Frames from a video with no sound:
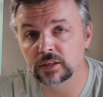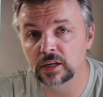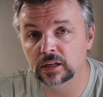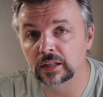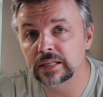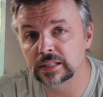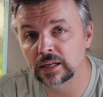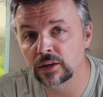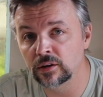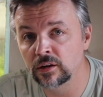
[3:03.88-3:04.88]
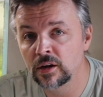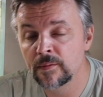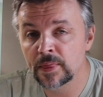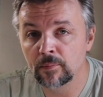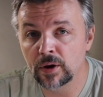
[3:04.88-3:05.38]
take at least another
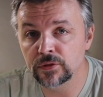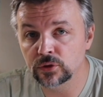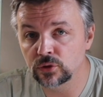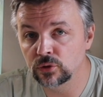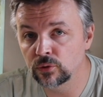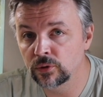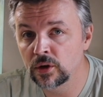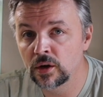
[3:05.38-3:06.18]
month or two.